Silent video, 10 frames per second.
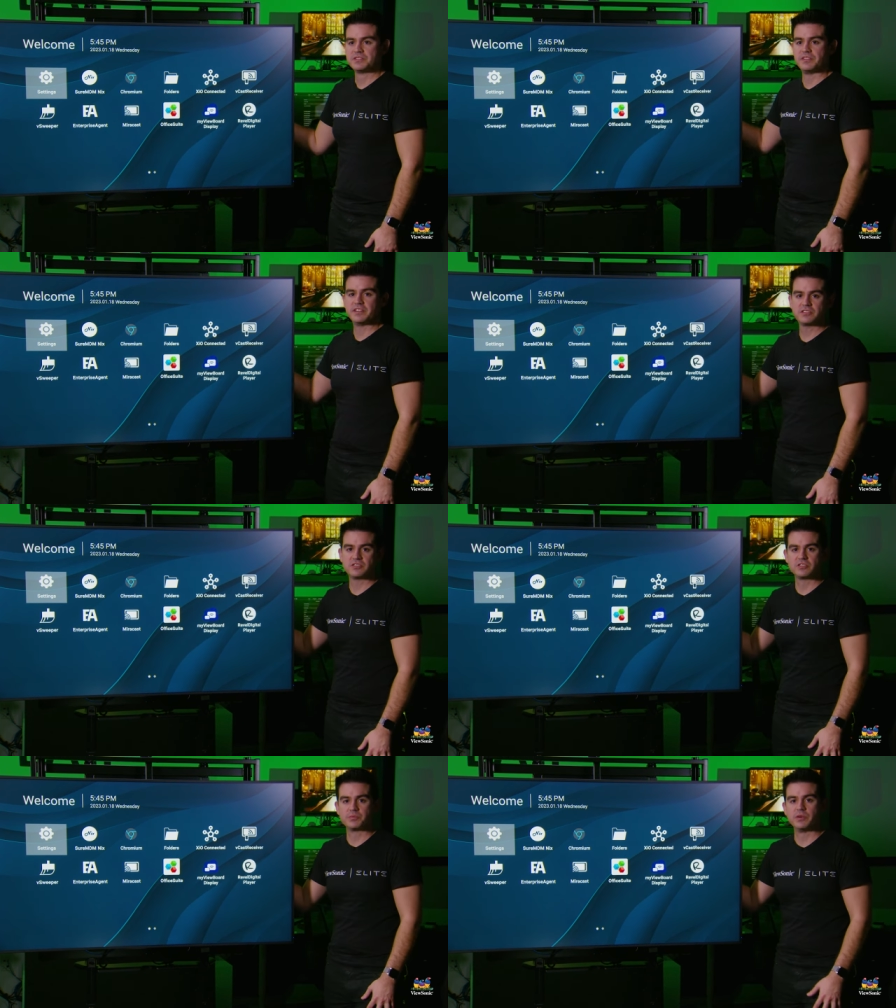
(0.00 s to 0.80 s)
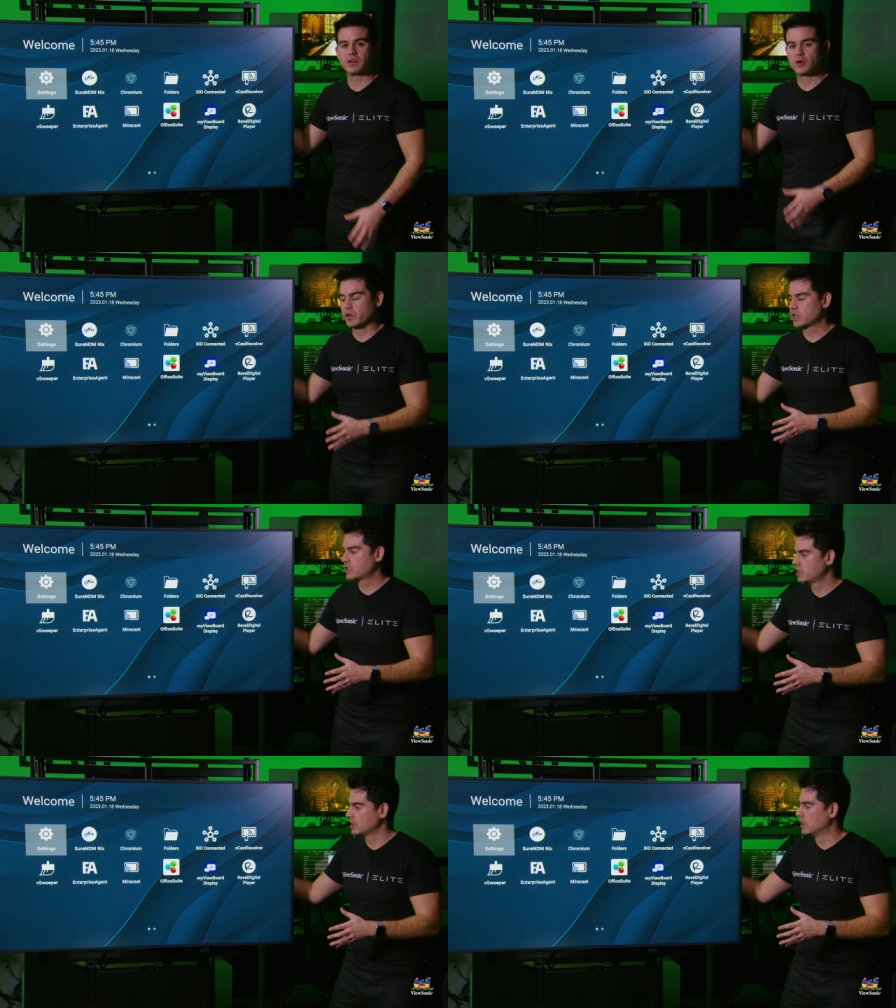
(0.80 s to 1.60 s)
So this has just been a
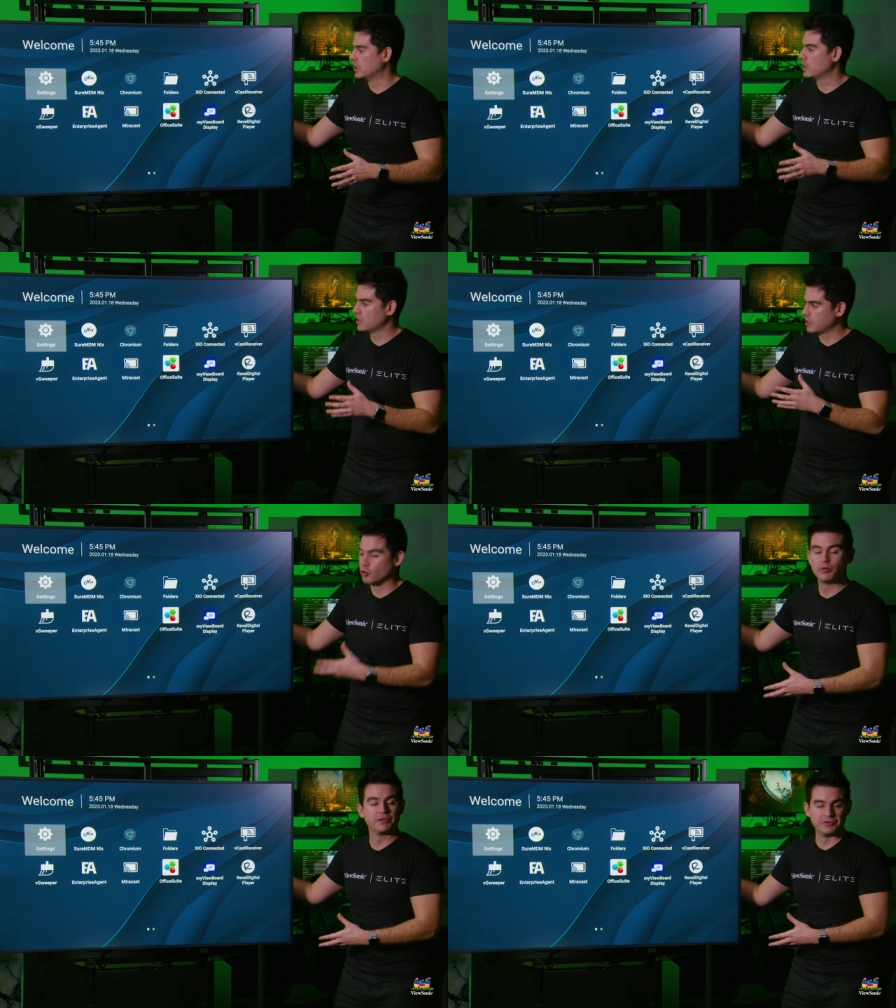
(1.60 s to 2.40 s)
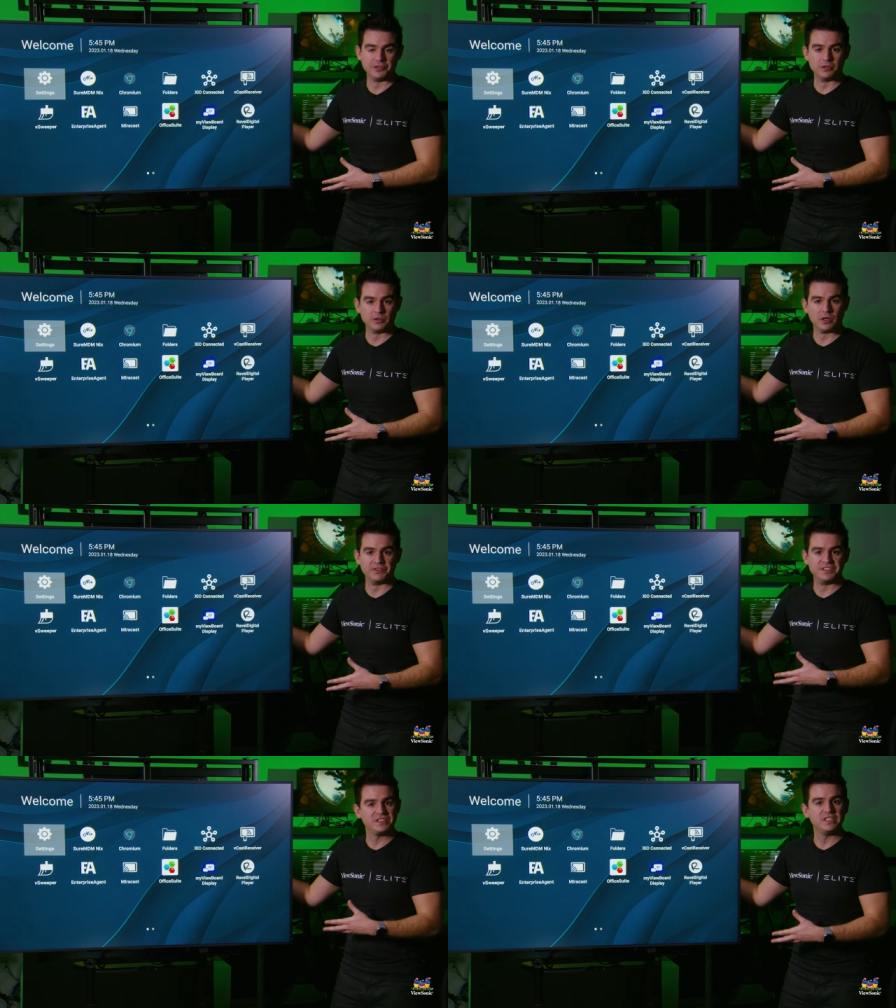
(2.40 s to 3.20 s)
quick uh, overview
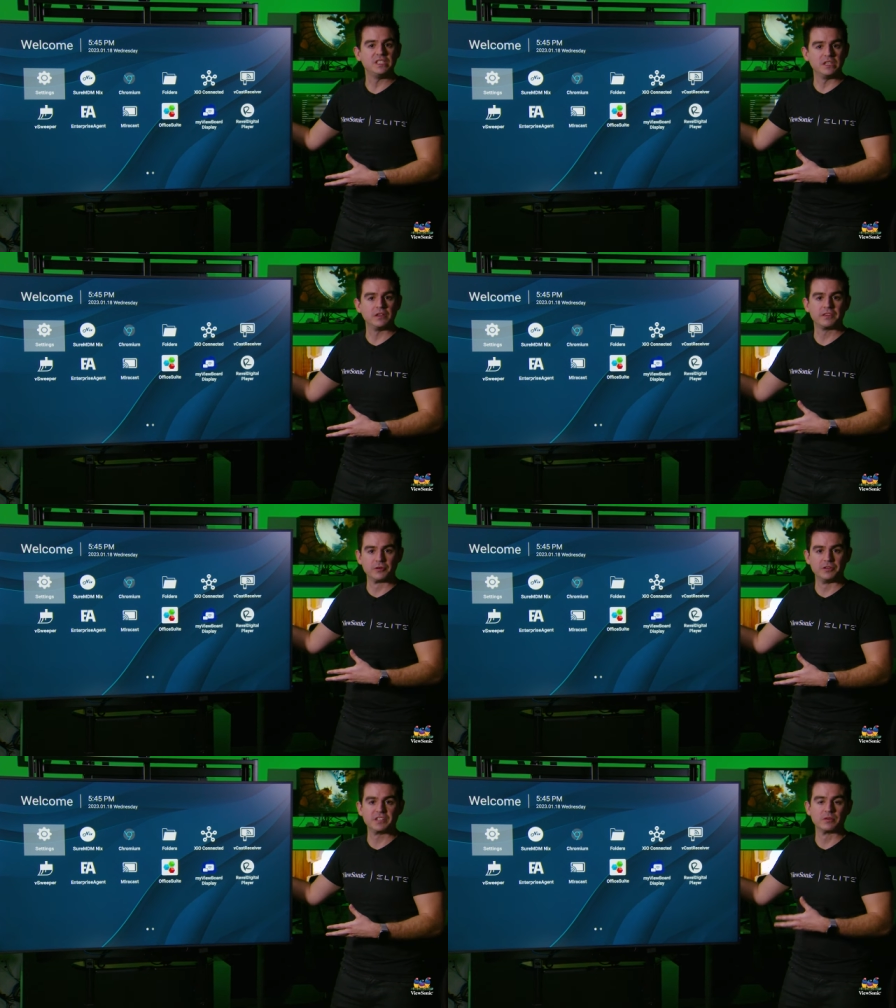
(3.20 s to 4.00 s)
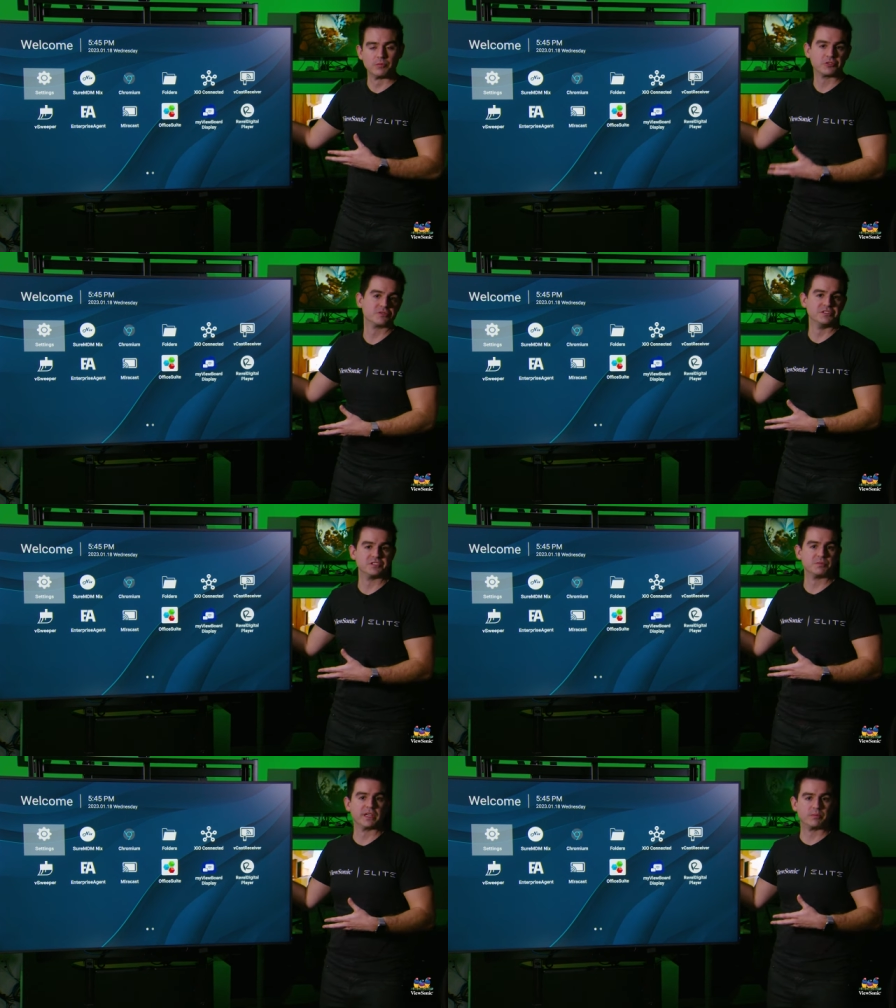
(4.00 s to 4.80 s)
of the CDE30 commercial
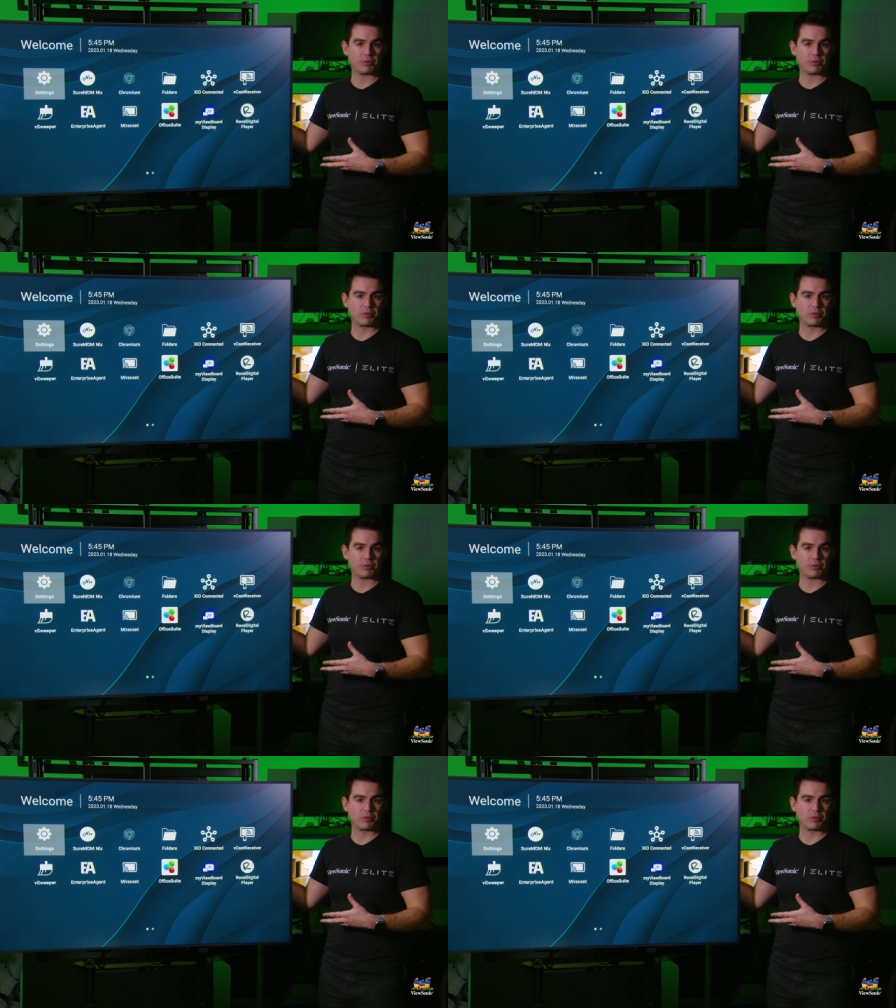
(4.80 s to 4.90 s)
display